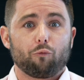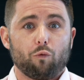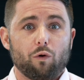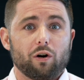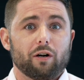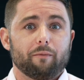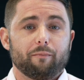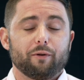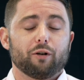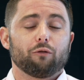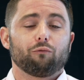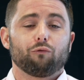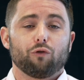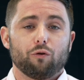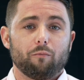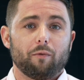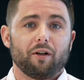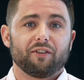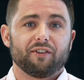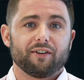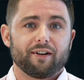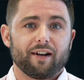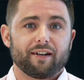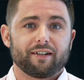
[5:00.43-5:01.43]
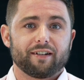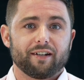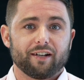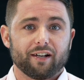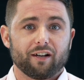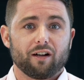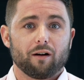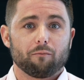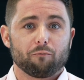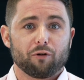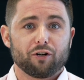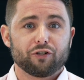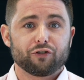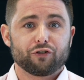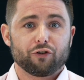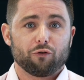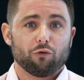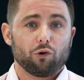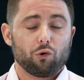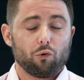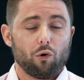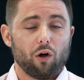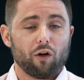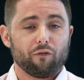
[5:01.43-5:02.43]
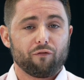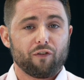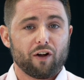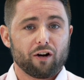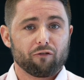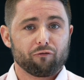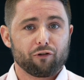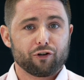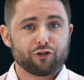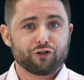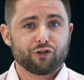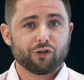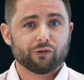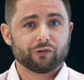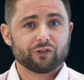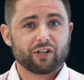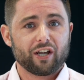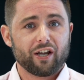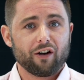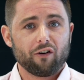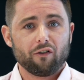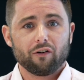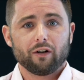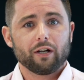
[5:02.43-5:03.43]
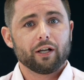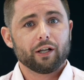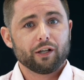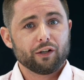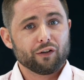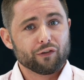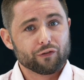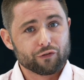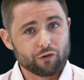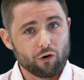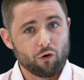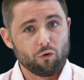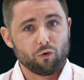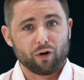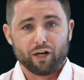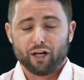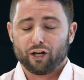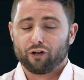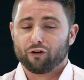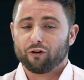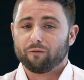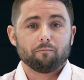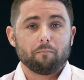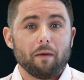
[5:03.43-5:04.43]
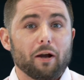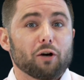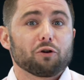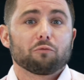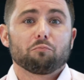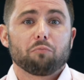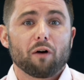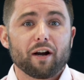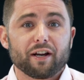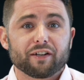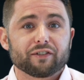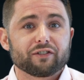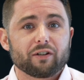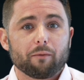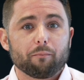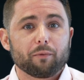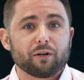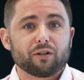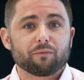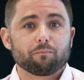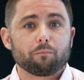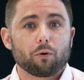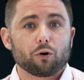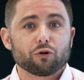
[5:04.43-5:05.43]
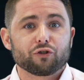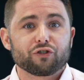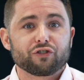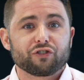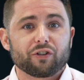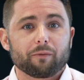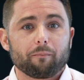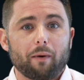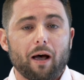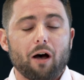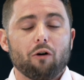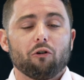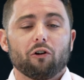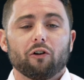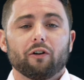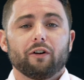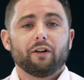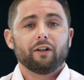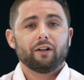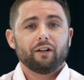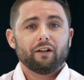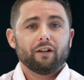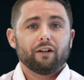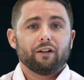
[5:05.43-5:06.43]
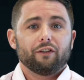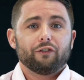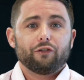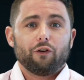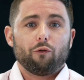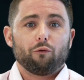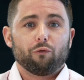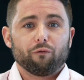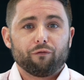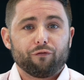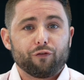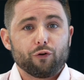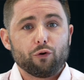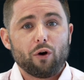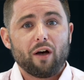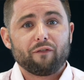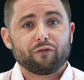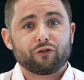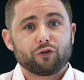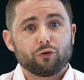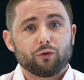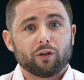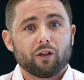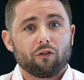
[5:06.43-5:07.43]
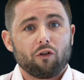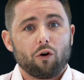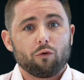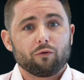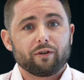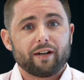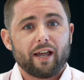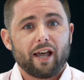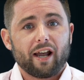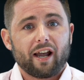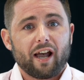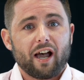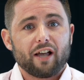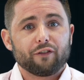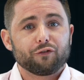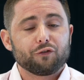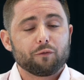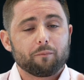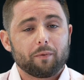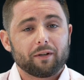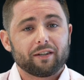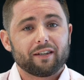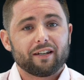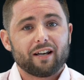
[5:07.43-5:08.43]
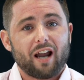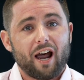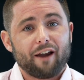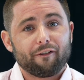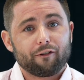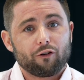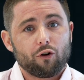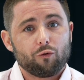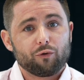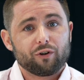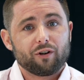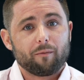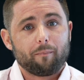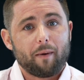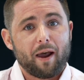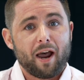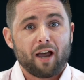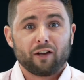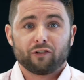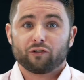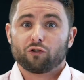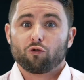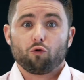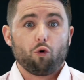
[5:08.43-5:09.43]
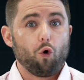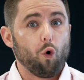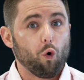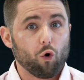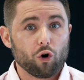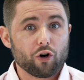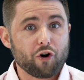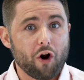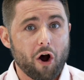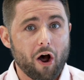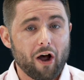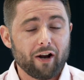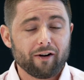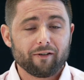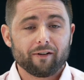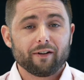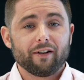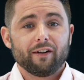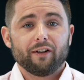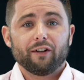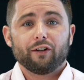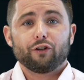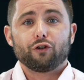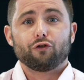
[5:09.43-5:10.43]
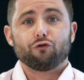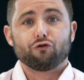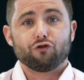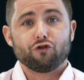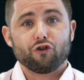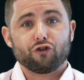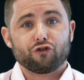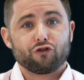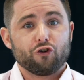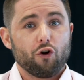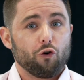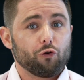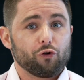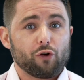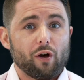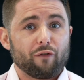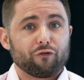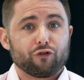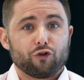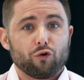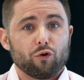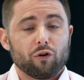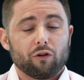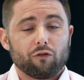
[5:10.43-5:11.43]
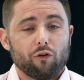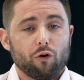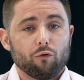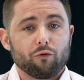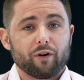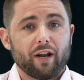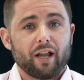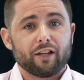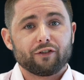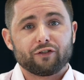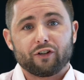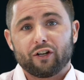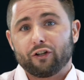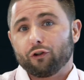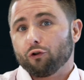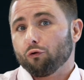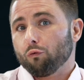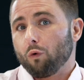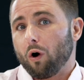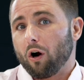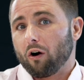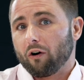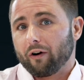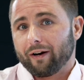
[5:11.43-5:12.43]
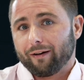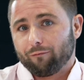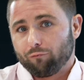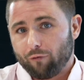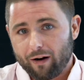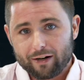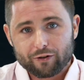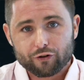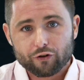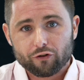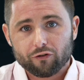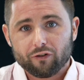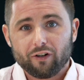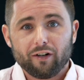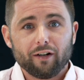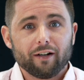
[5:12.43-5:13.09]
quite a bit of room on the debt to income ratio and qualifying ratio scale. So it could make or break somebody's purchasing power. So if you have student loan debt, guys, you've been denied a loan in the past or not, you can just know you have student loan debts and you are a renter.